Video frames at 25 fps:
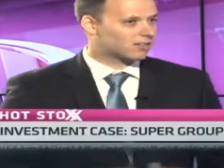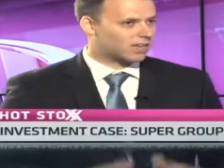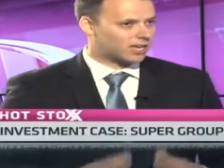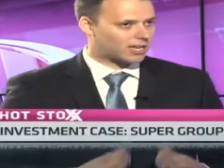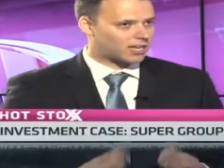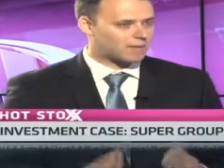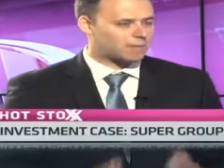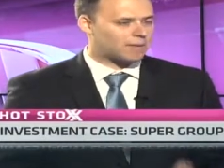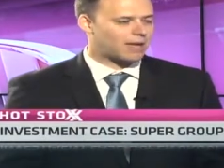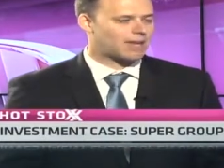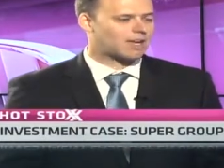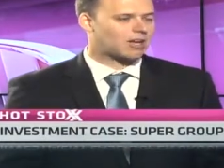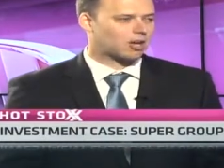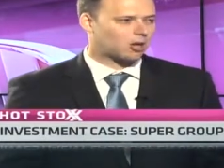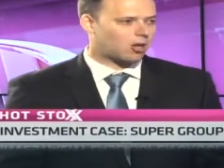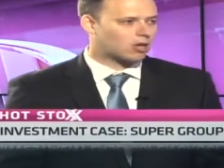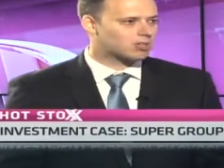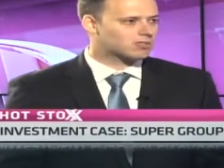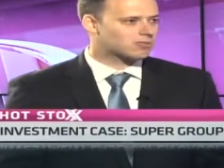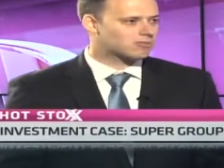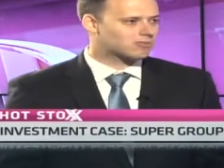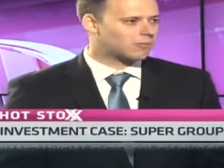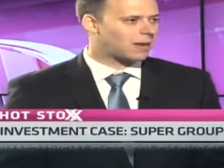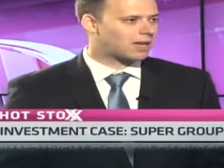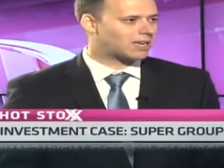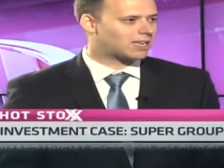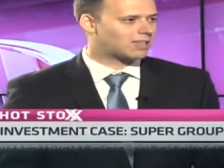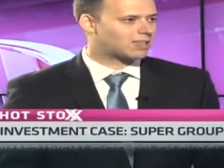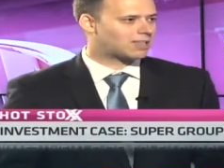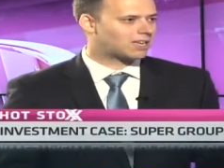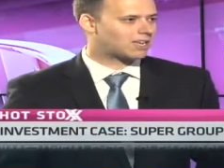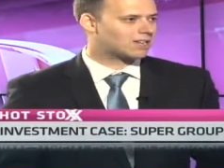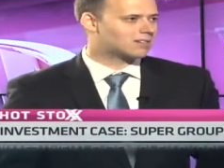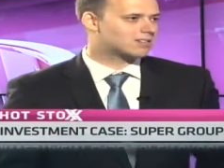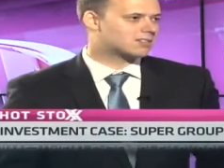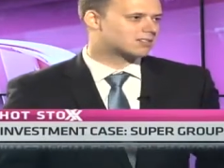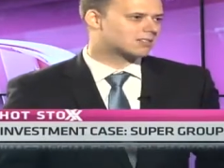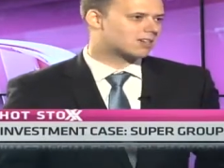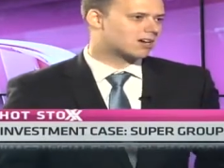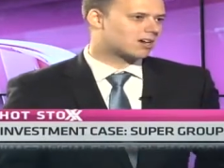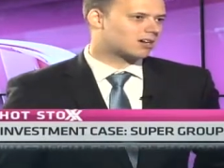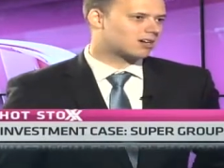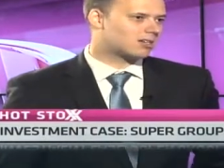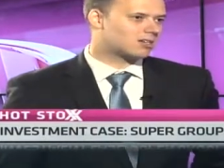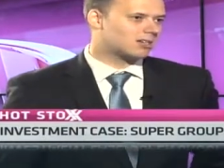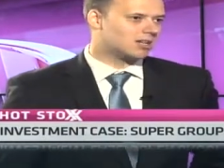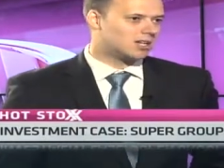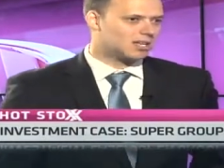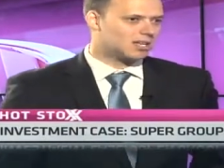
They can make a lot of money then. So